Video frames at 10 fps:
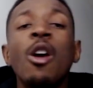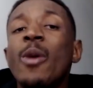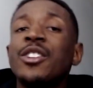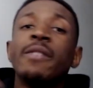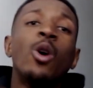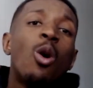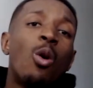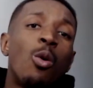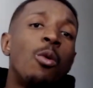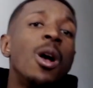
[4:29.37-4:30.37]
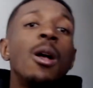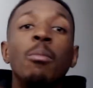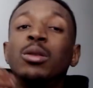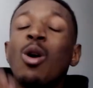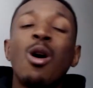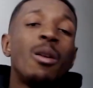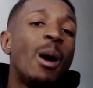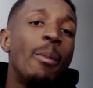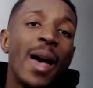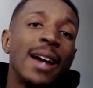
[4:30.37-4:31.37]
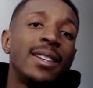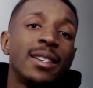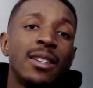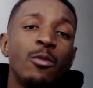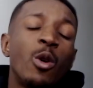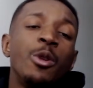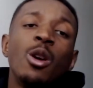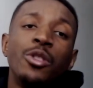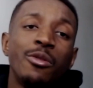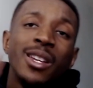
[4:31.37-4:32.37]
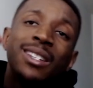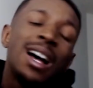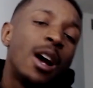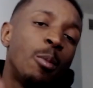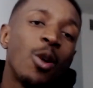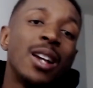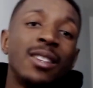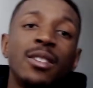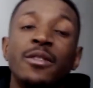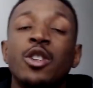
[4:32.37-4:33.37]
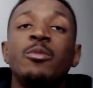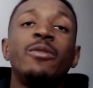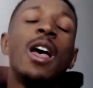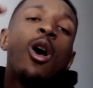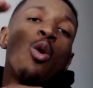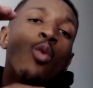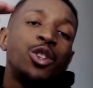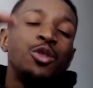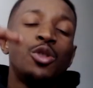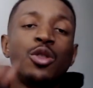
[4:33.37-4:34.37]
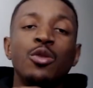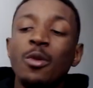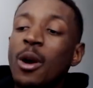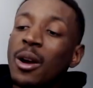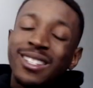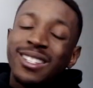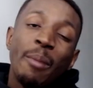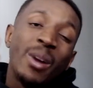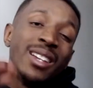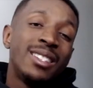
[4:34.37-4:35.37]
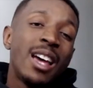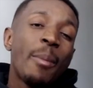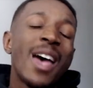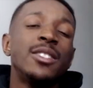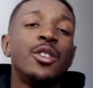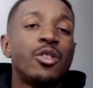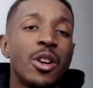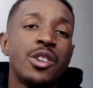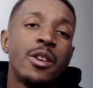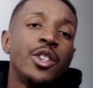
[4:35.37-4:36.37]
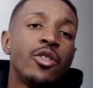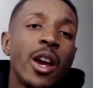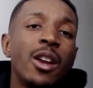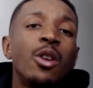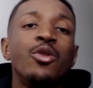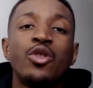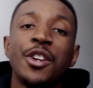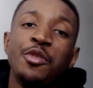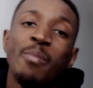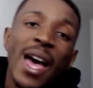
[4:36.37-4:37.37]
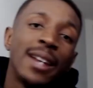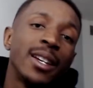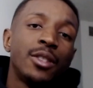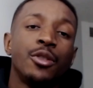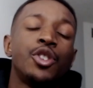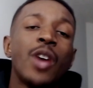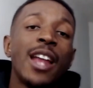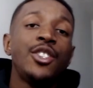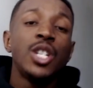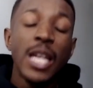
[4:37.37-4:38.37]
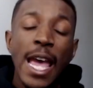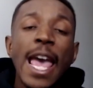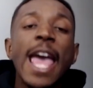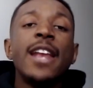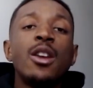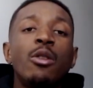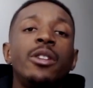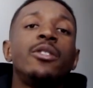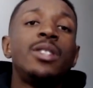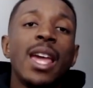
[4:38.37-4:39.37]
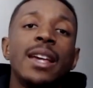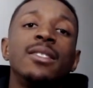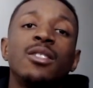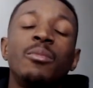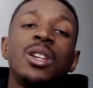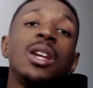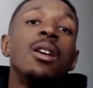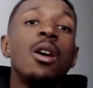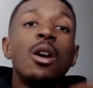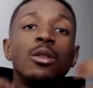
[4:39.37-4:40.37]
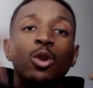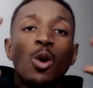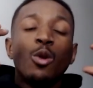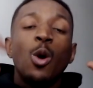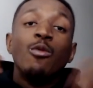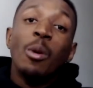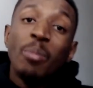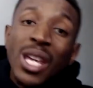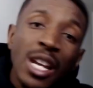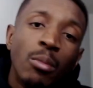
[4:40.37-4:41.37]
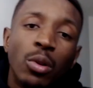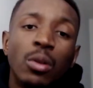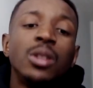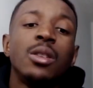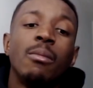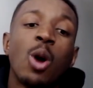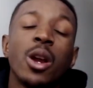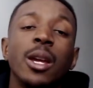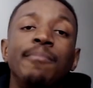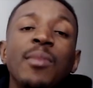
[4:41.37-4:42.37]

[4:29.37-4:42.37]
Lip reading: We actually have a whole blog about backtesting where we go through the entire process in terms of what you should do step by step as a discretionary trader who's trying to backtest their strategy and know that they're taking something quote unquote repeatable to the market.